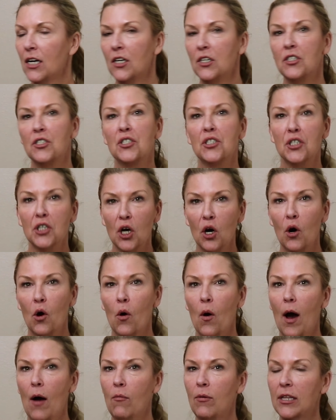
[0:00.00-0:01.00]

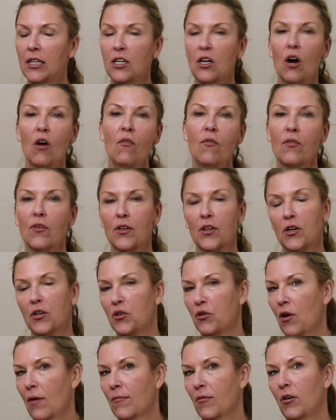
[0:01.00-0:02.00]
So with no further
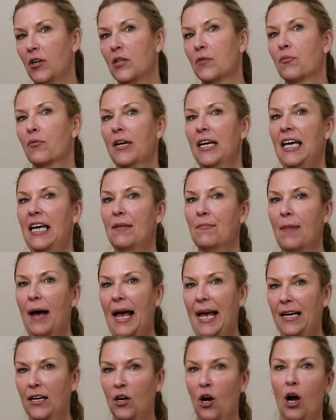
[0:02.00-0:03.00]
ado, I'm going to bring in
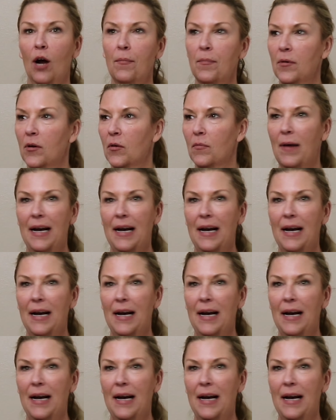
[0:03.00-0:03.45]
my carpenter,